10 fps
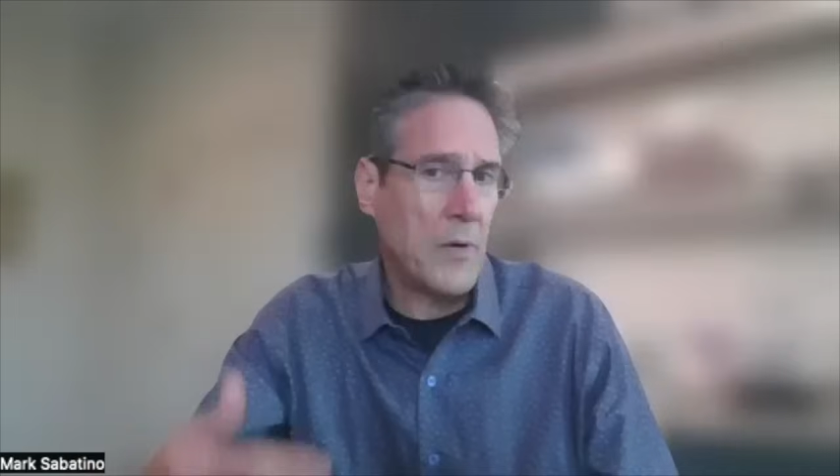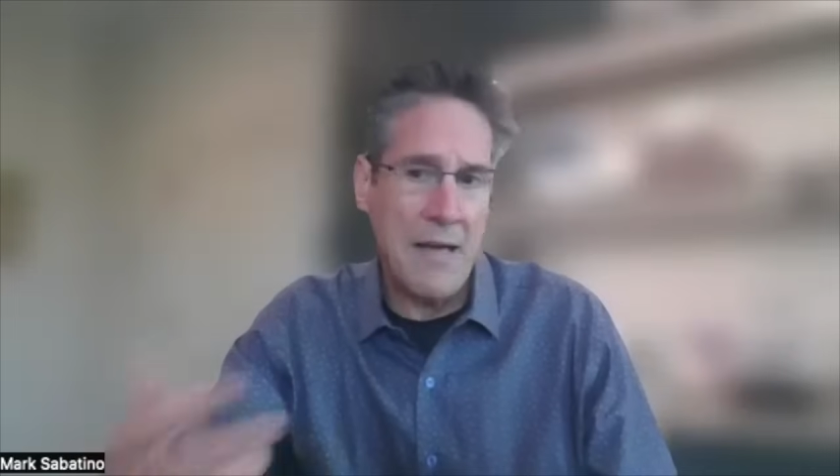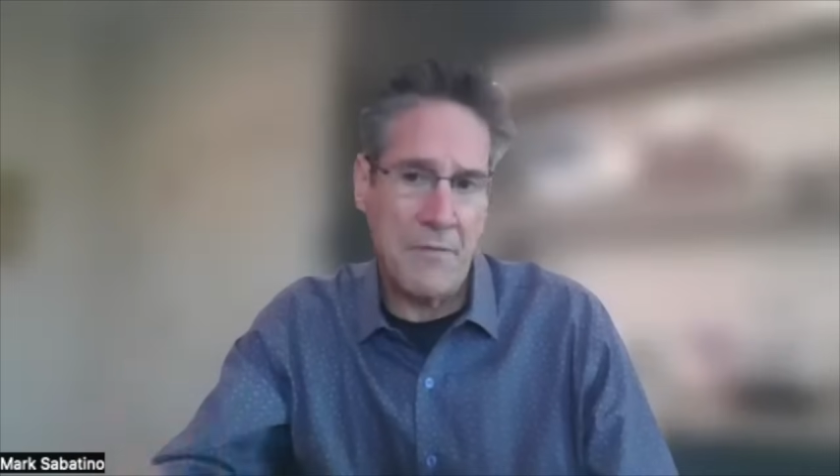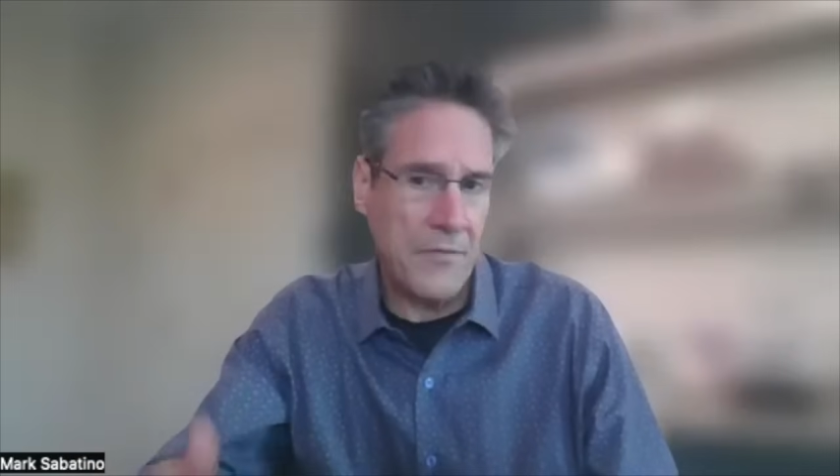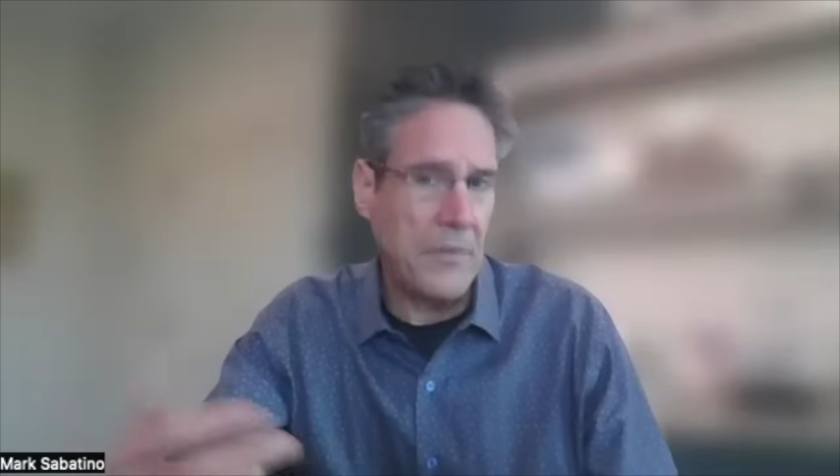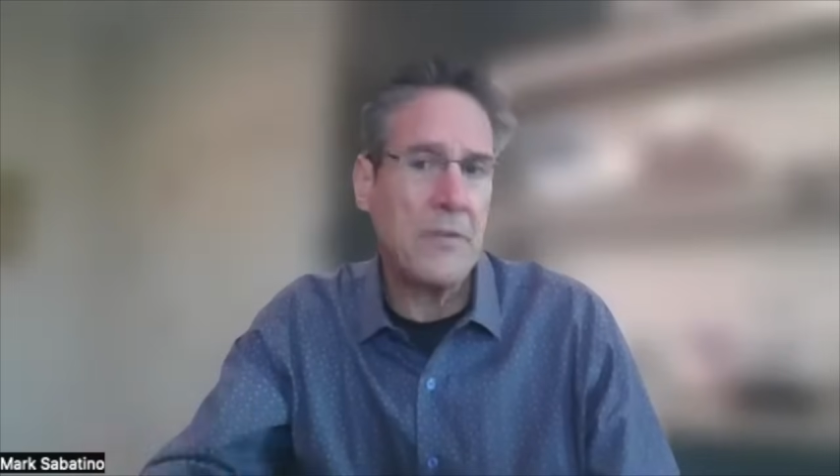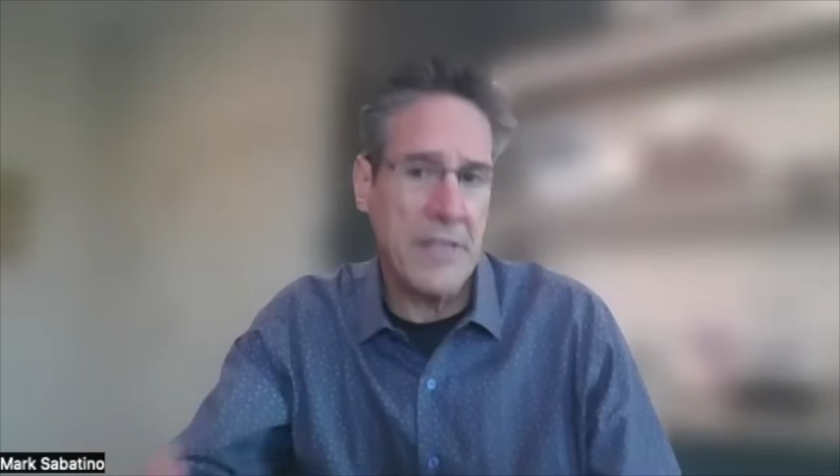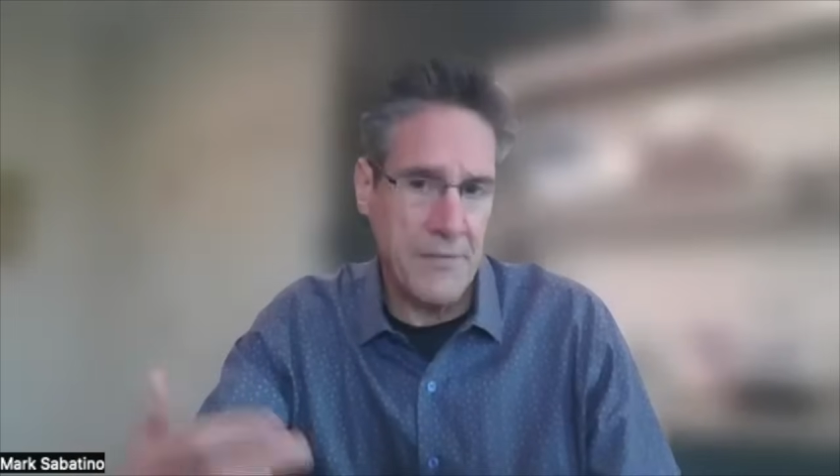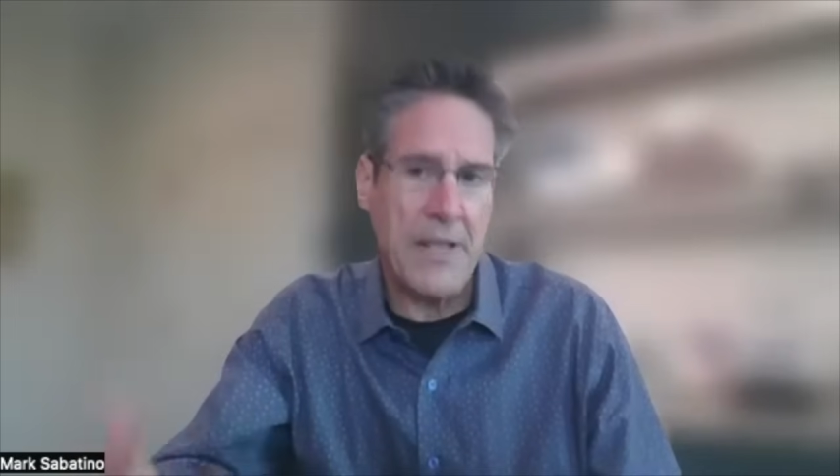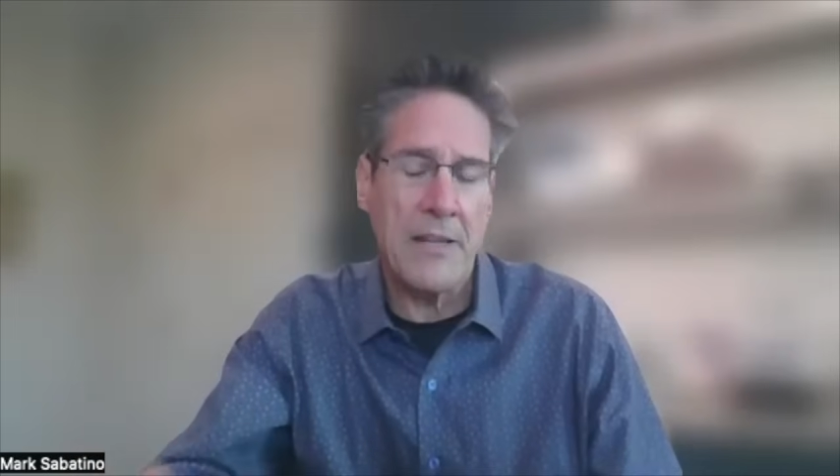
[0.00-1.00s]
have
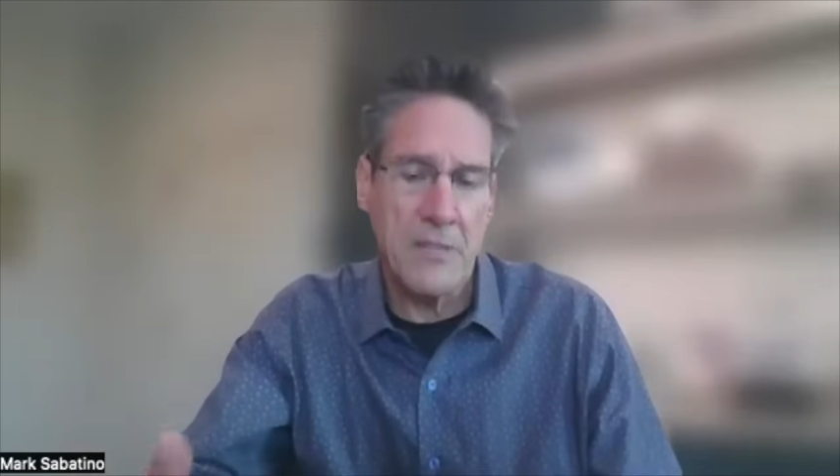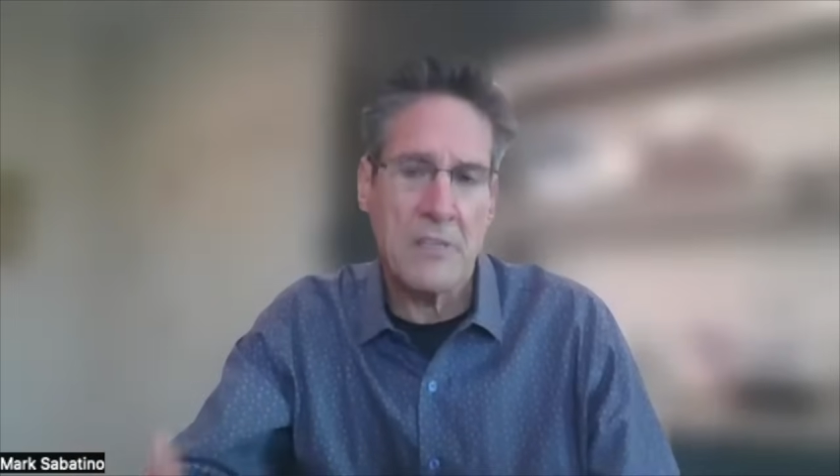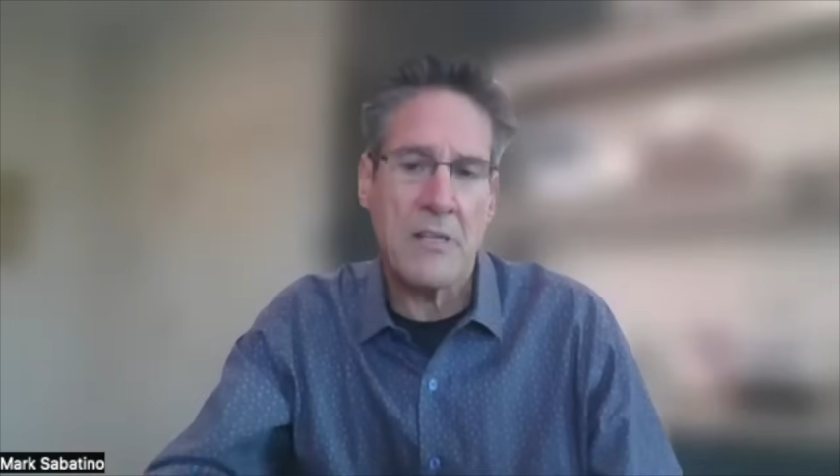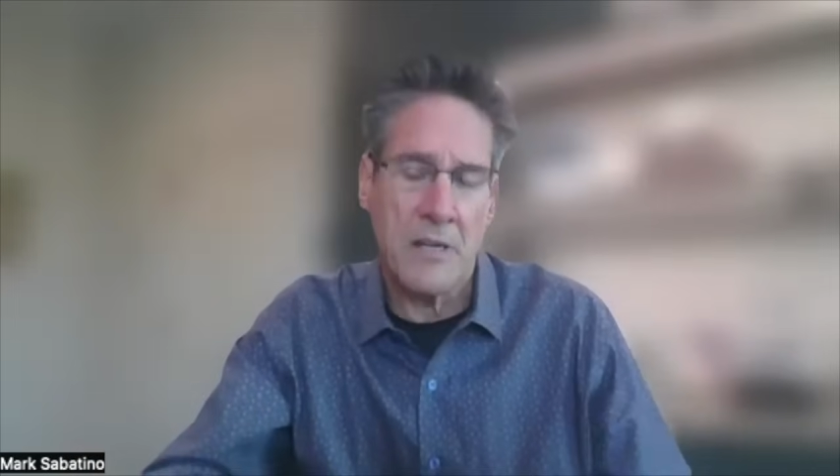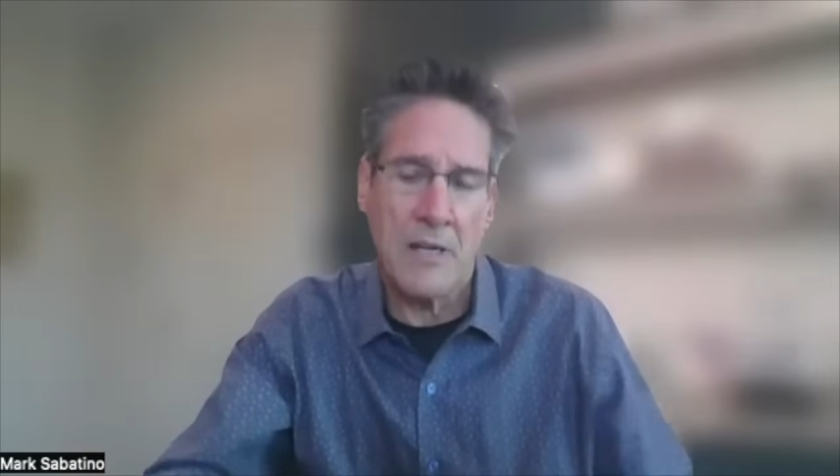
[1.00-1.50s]
dividends.